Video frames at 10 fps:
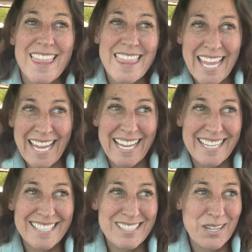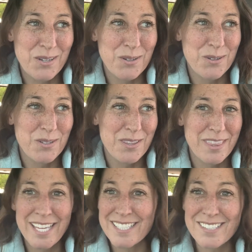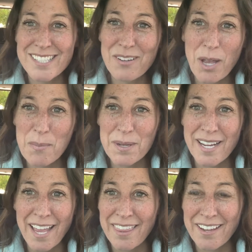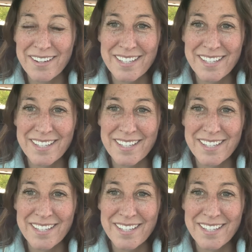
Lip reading: thing. So things are still coming together.